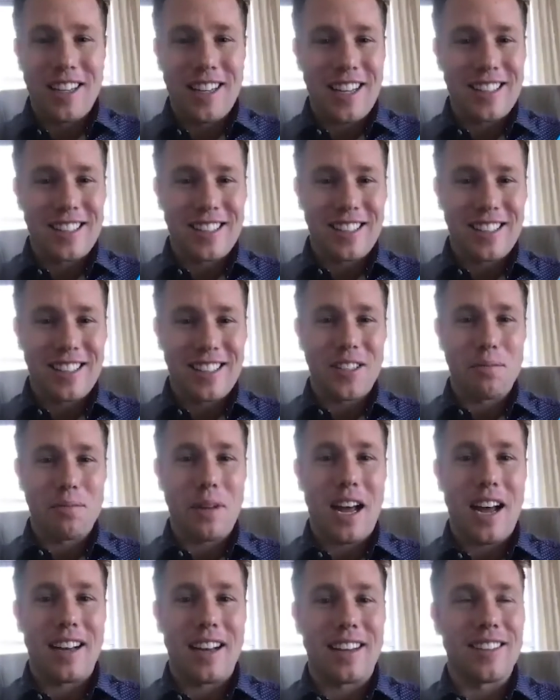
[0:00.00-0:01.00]
And that's even
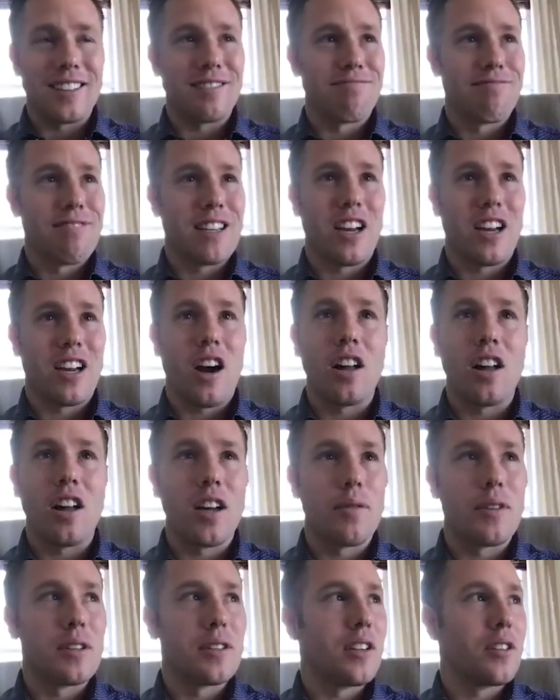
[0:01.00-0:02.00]
back in
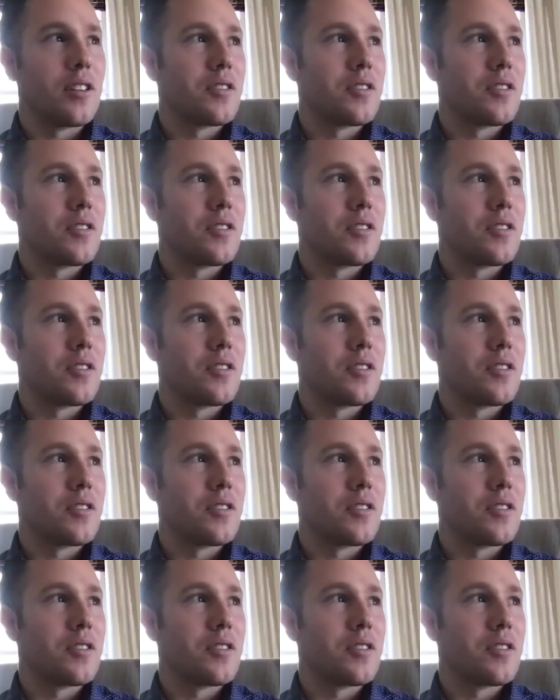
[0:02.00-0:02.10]
college.